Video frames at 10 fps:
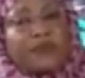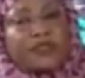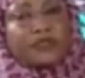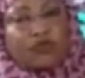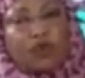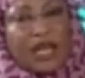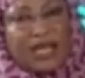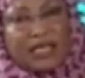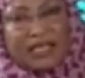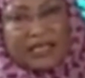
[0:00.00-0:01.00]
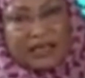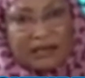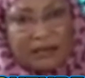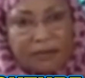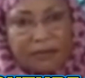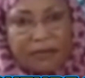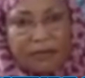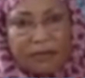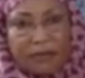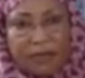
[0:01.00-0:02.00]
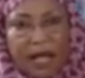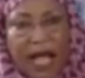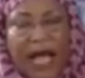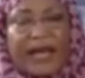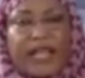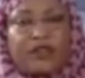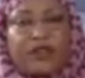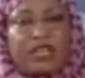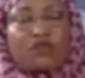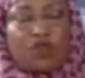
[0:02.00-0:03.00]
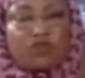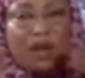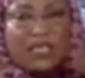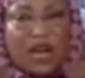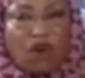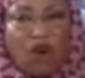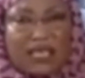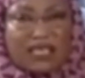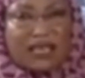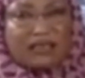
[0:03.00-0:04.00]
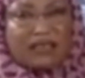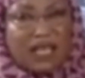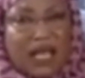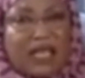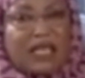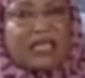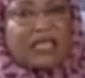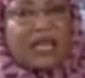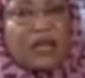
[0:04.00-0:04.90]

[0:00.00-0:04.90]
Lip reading: the sole candidate. And he did not want a contest that